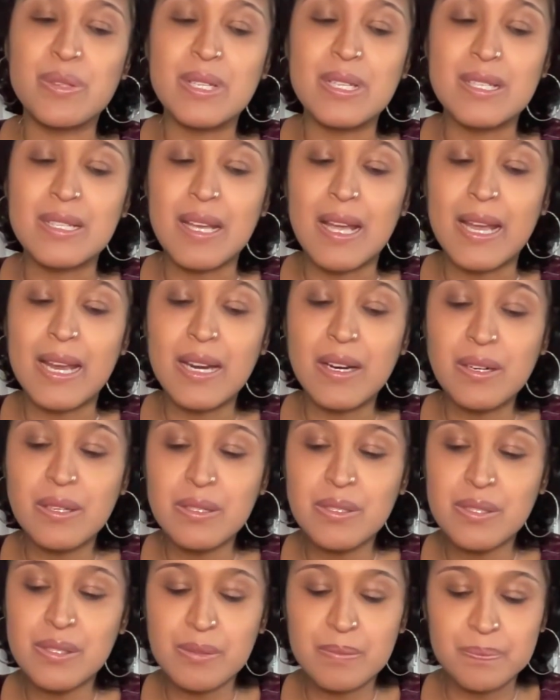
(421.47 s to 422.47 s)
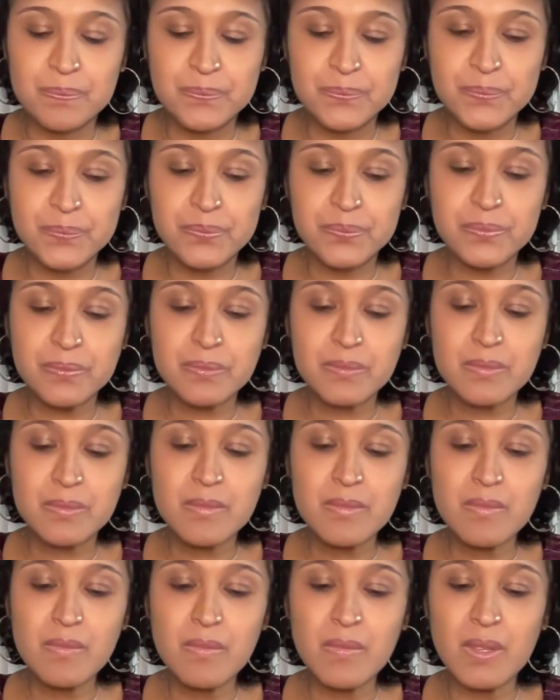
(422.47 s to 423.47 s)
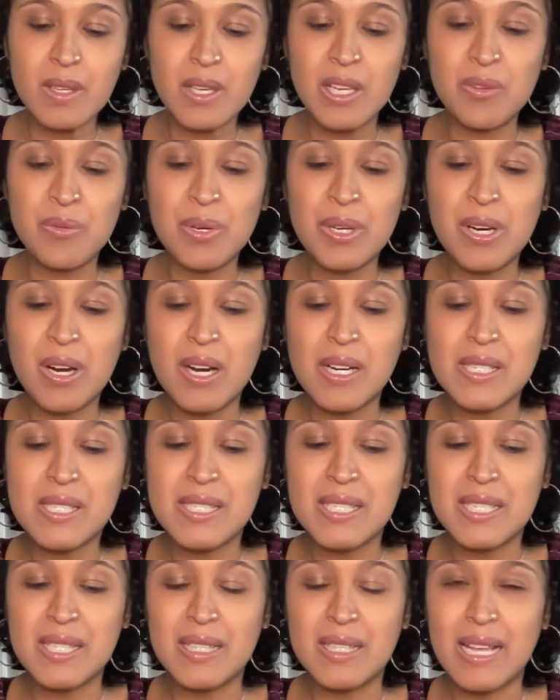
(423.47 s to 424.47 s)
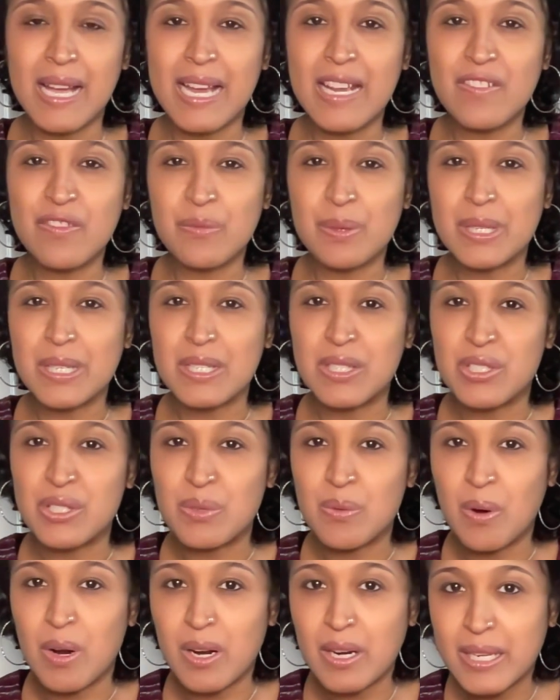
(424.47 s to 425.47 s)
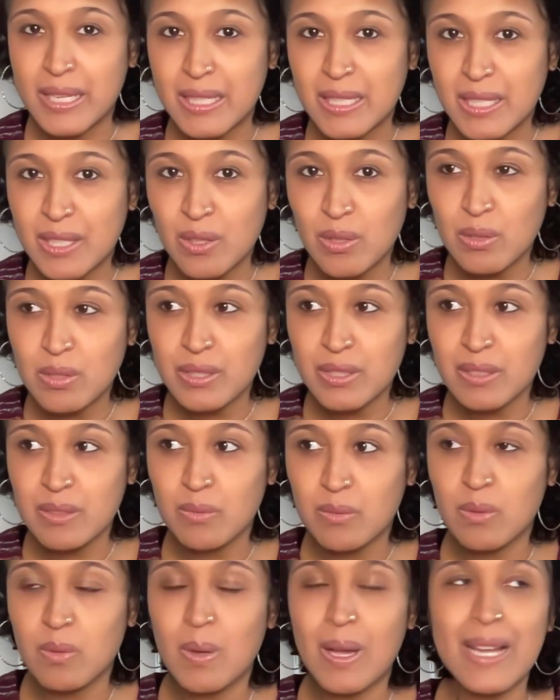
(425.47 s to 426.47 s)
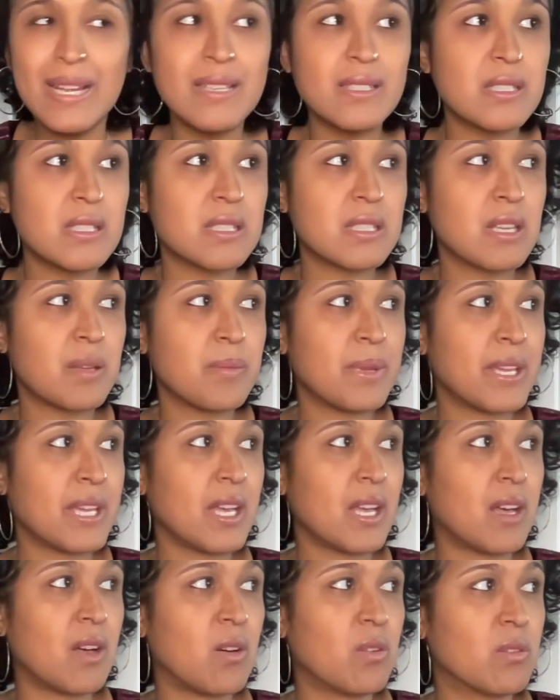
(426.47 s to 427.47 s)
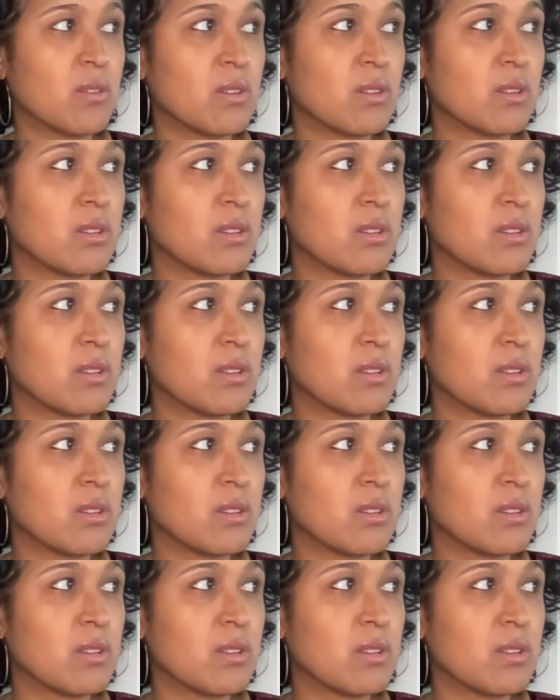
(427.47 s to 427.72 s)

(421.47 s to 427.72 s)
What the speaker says: desires in regards to life, because you are getting older. Why is this coming out?